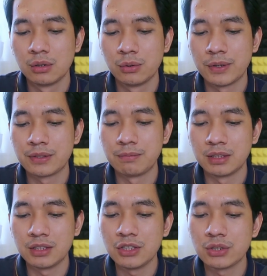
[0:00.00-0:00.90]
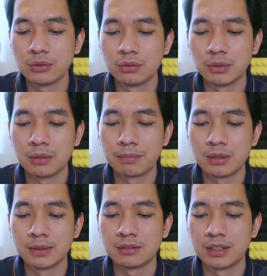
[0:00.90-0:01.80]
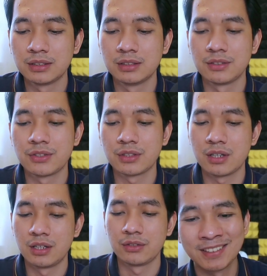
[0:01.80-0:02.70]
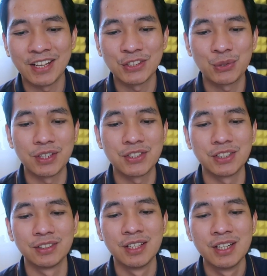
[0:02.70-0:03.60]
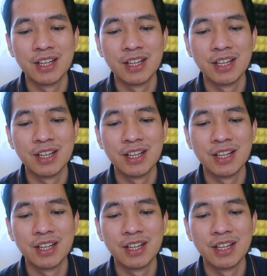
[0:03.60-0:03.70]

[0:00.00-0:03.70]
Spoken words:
who has been issued with a permanent residence card. Next question.